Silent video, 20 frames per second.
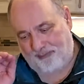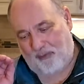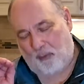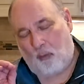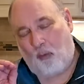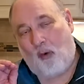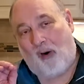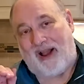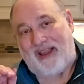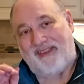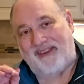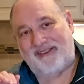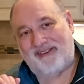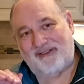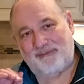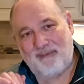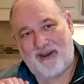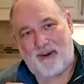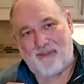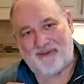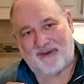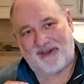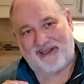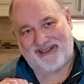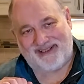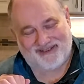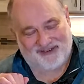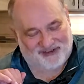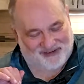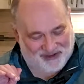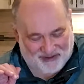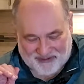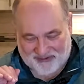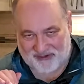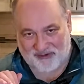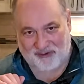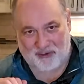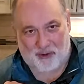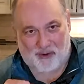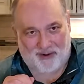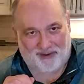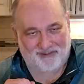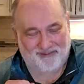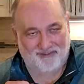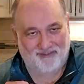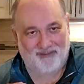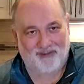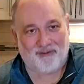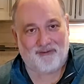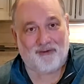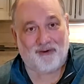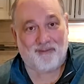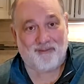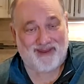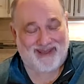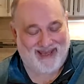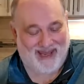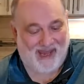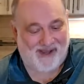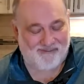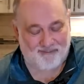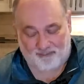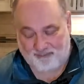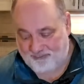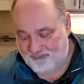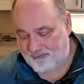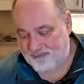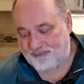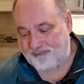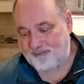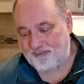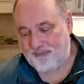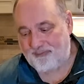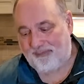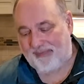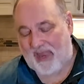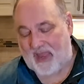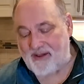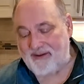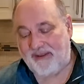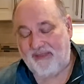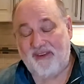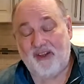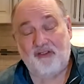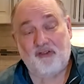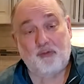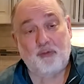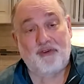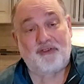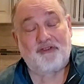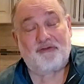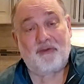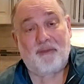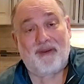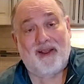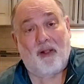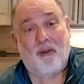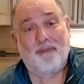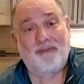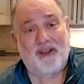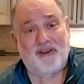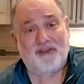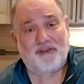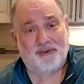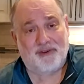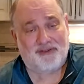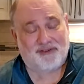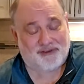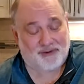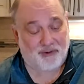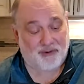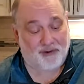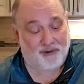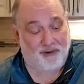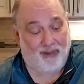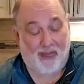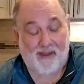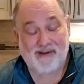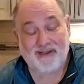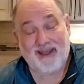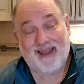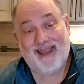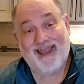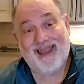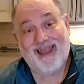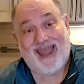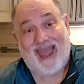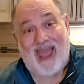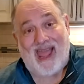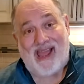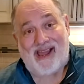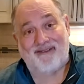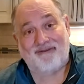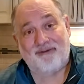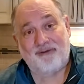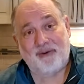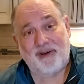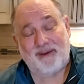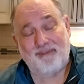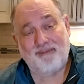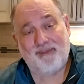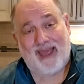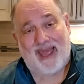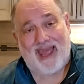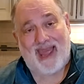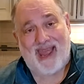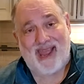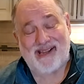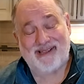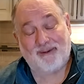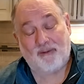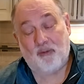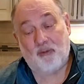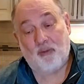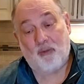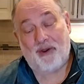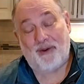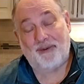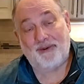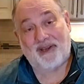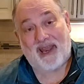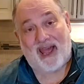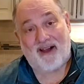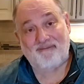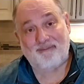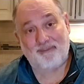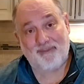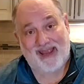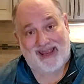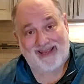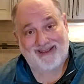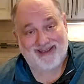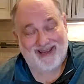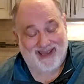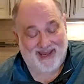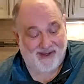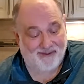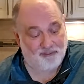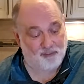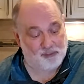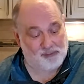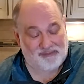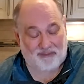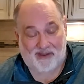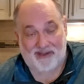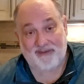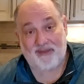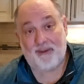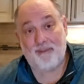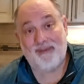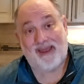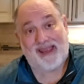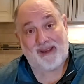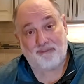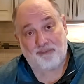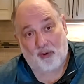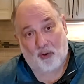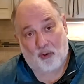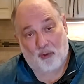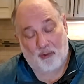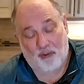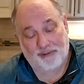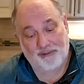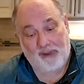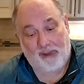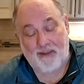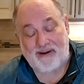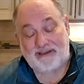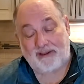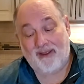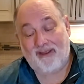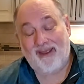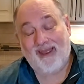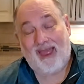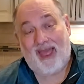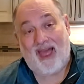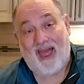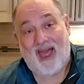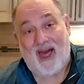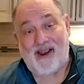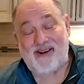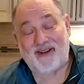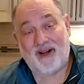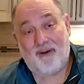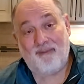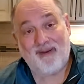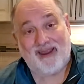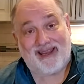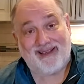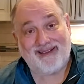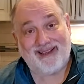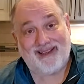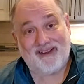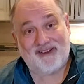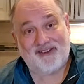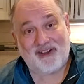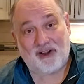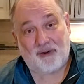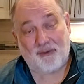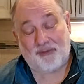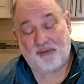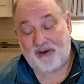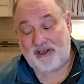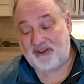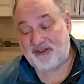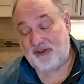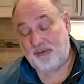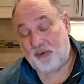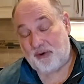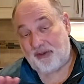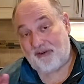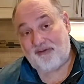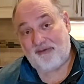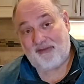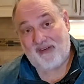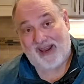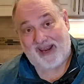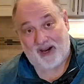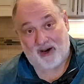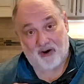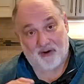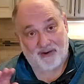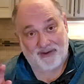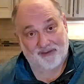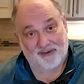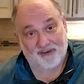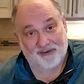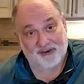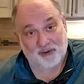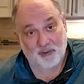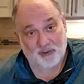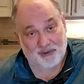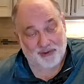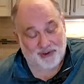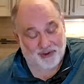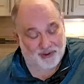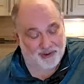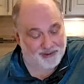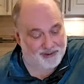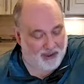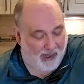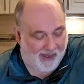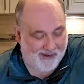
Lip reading: why this memory is so strong for me. This was from elementary school. Every May, we would have May Day and the maypole and a May Day celebration with a fair in the schoolyard.